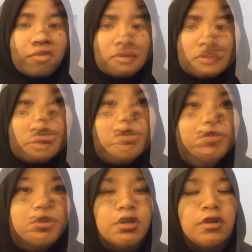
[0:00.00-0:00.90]
So
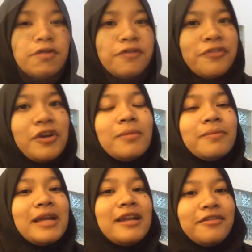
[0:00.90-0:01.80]

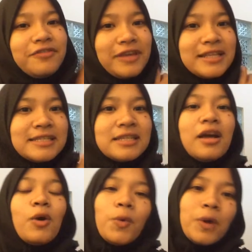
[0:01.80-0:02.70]
from benefits,
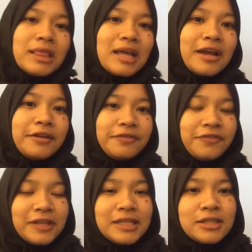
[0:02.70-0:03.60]
what I
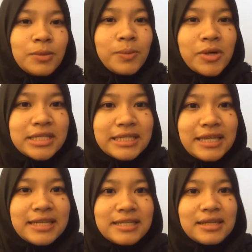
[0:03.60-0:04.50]
feel the most
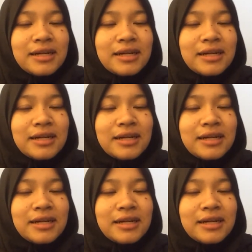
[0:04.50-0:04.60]
is